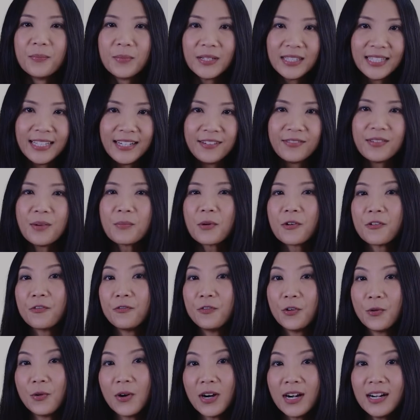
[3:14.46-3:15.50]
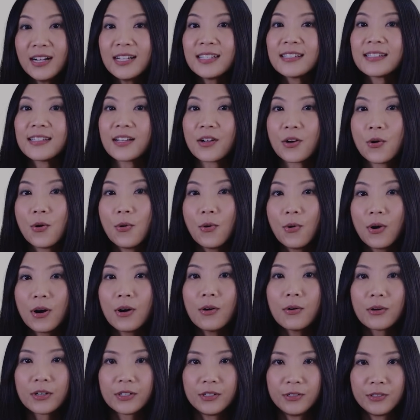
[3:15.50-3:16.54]
Belief number 4 is the core
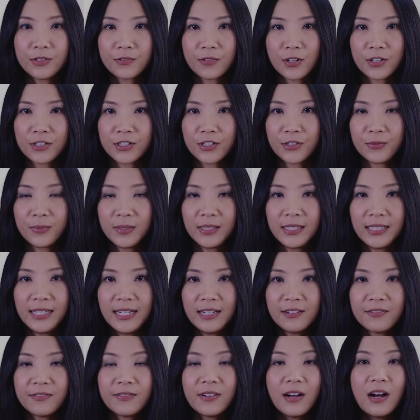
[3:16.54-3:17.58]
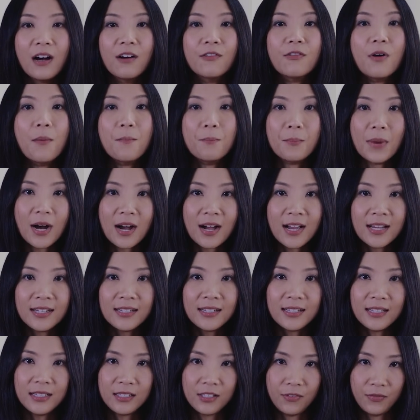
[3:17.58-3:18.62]
or universal belief of my
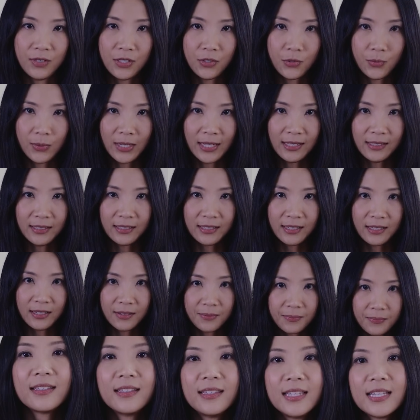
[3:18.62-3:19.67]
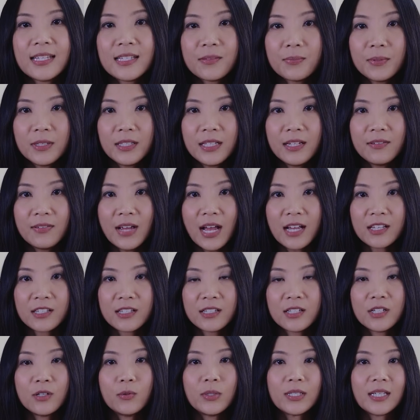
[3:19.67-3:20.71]
individuality. This belief has to
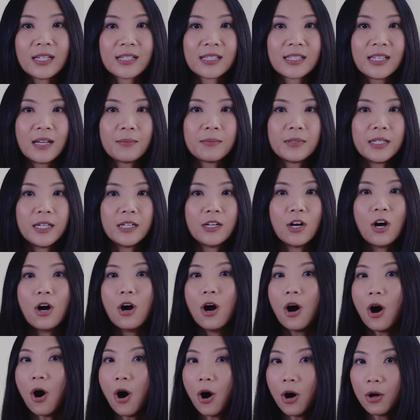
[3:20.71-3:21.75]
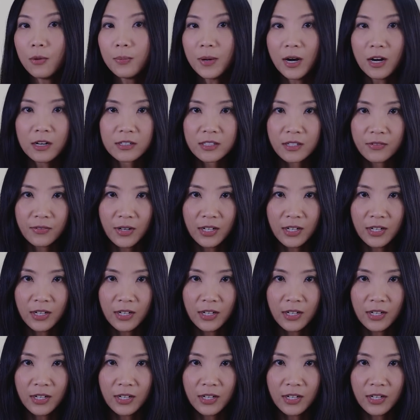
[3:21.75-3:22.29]
do with accepting all parts of